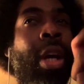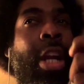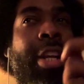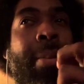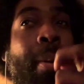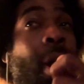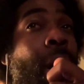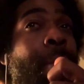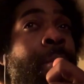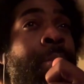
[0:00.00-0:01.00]
a little
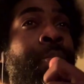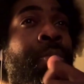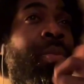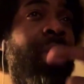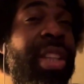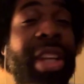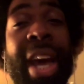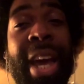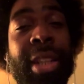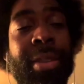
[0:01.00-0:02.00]
pop, they
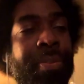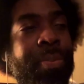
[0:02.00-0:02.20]
deny it.